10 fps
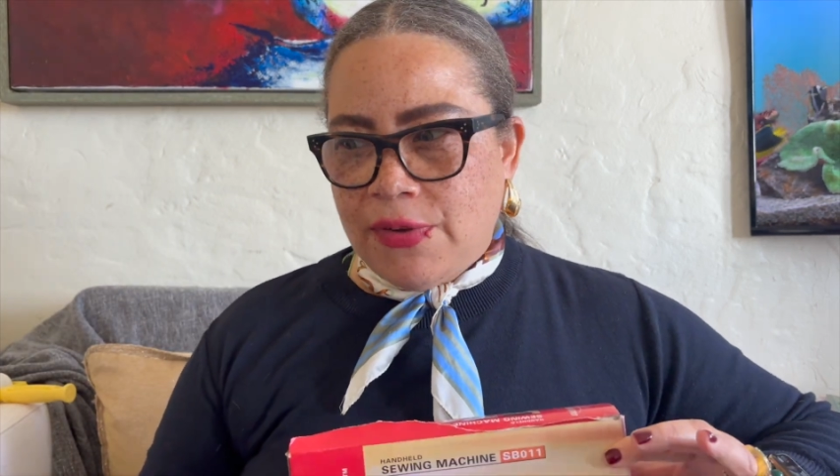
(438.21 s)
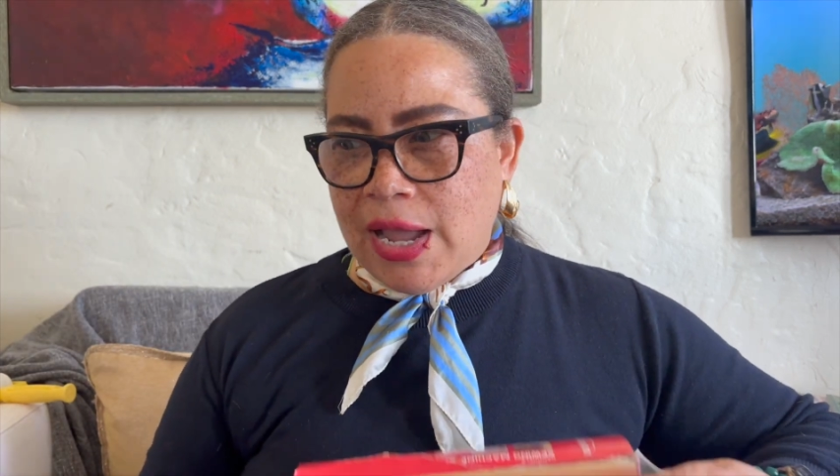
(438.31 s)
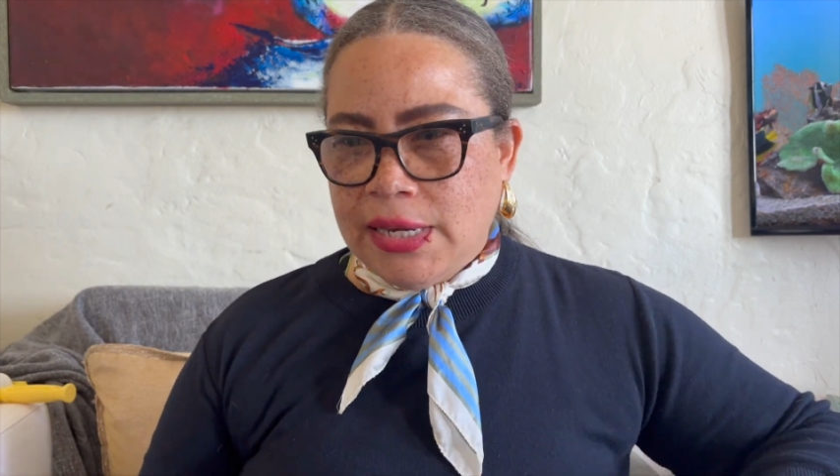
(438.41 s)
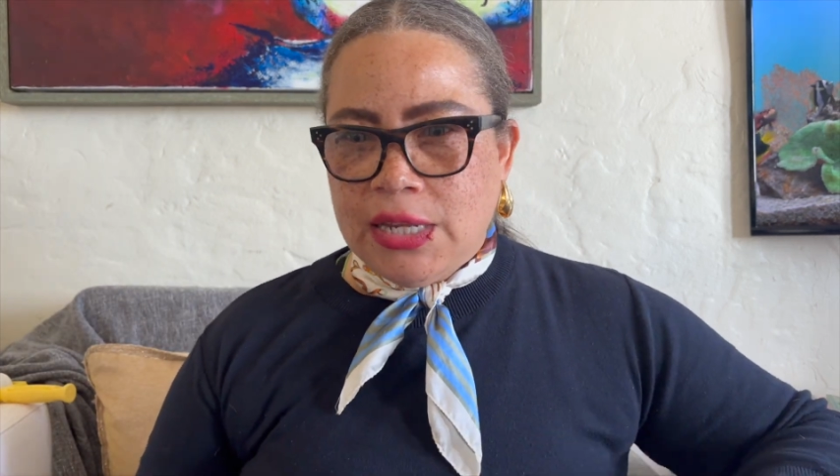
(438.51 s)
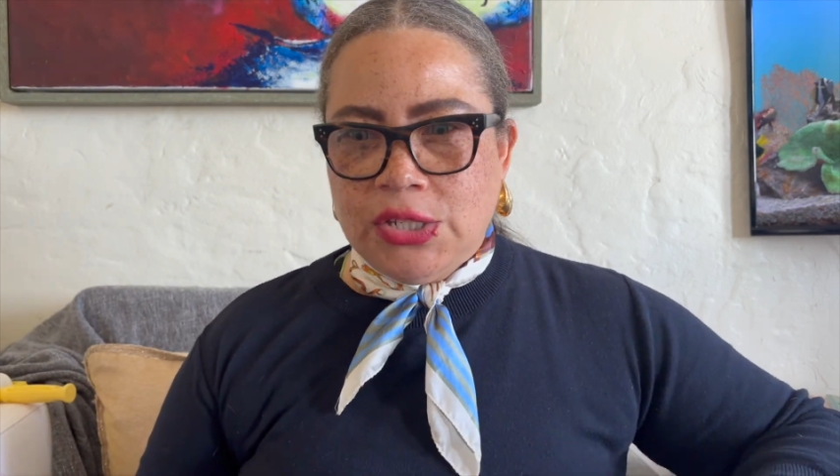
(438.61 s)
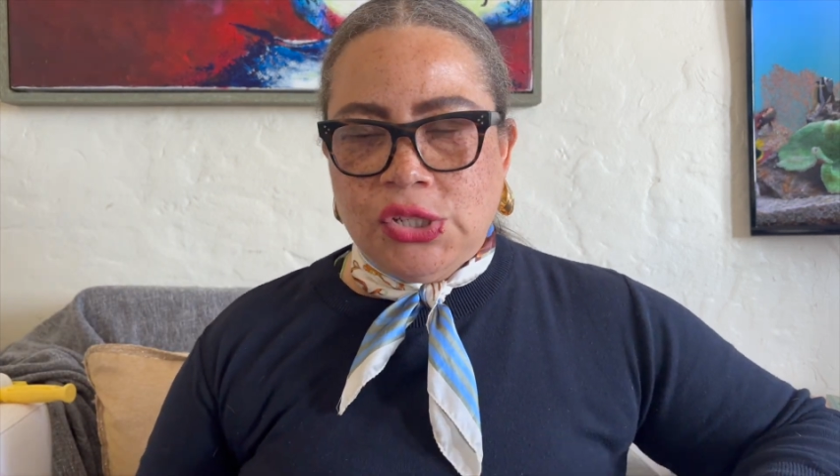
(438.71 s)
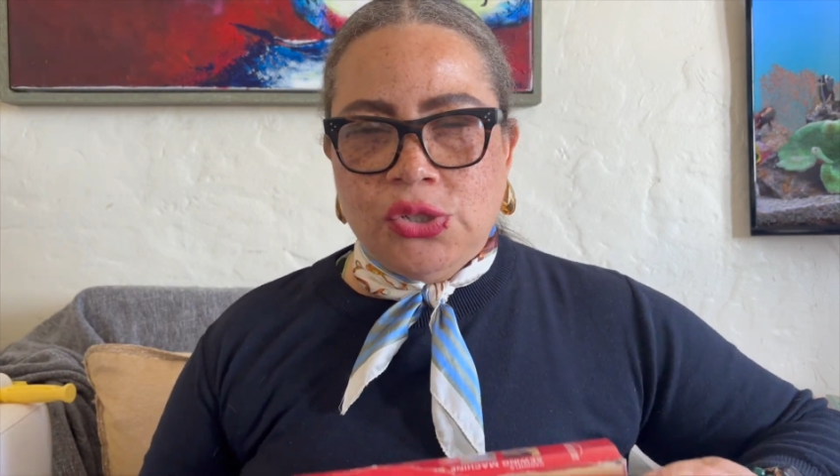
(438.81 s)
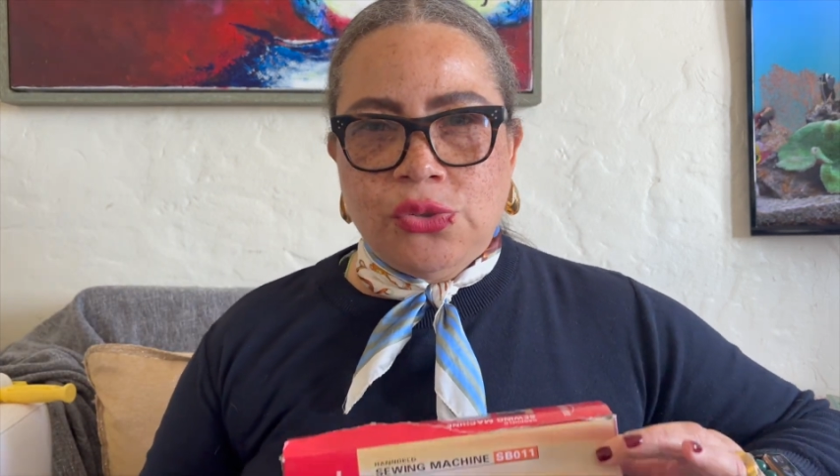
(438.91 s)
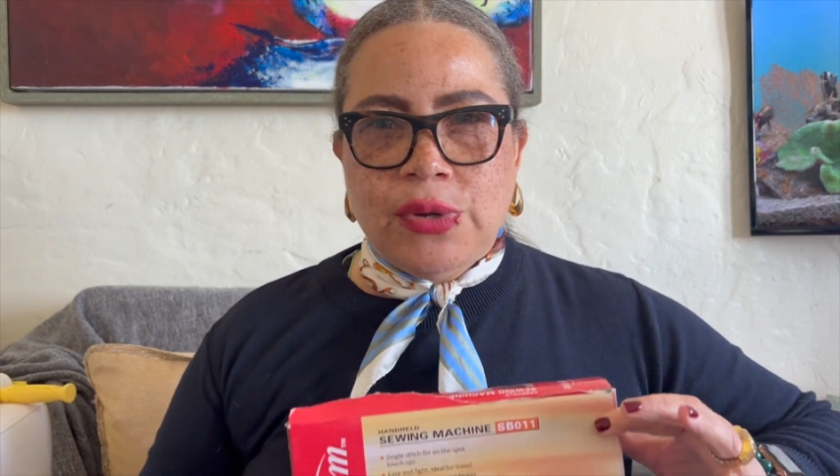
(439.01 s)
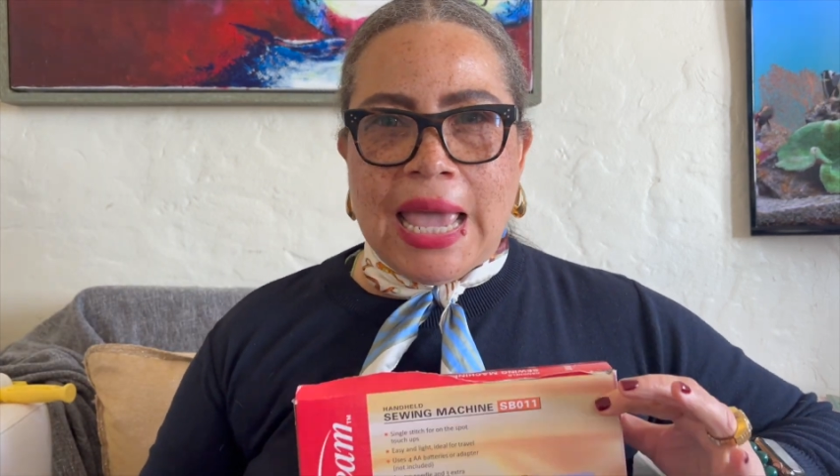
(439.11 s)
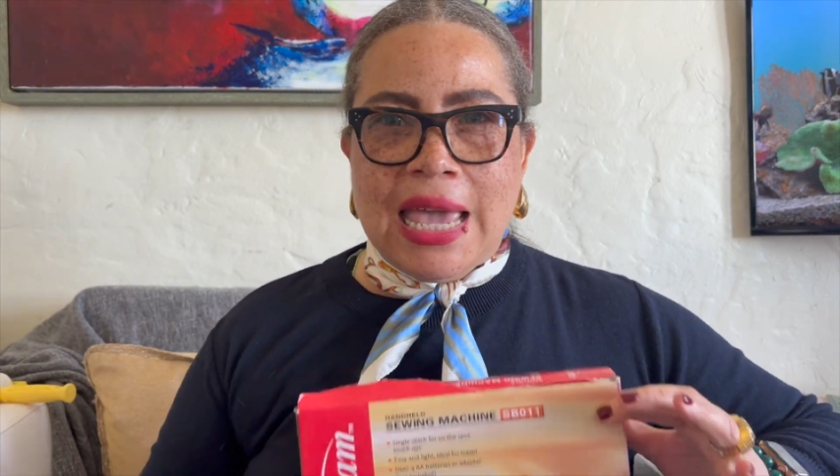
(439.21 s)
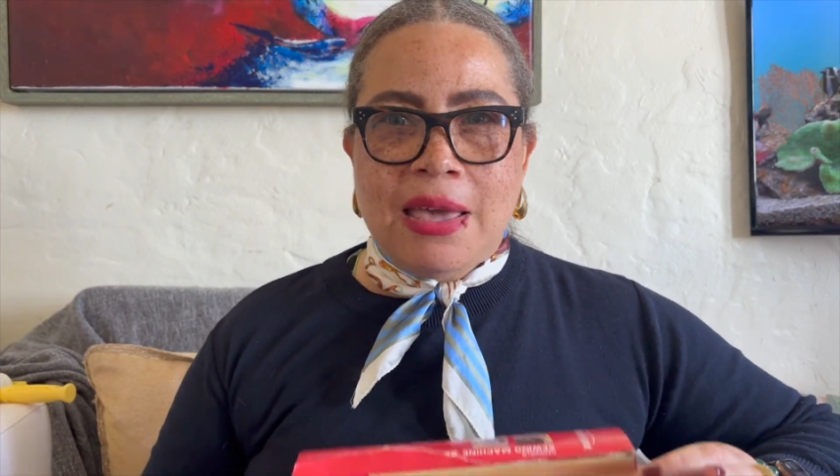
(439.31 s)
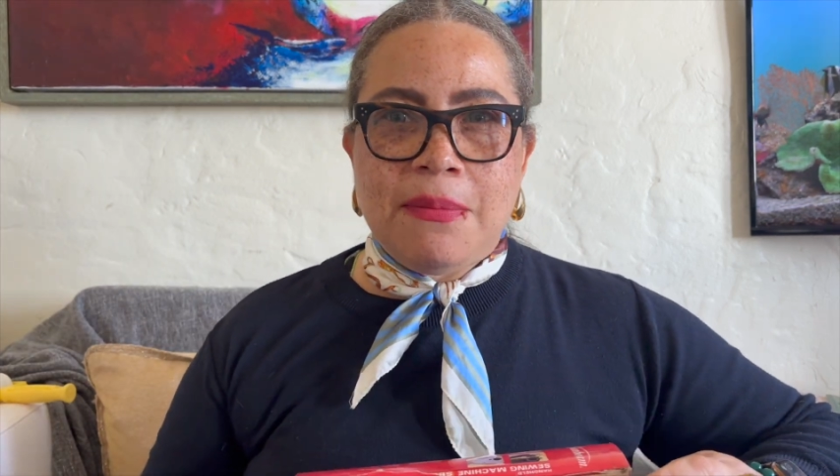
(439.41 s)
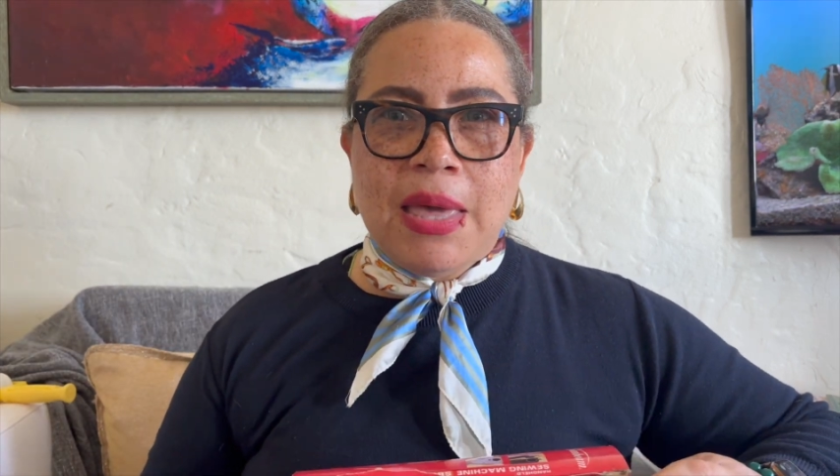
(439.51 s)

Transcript: I need to hem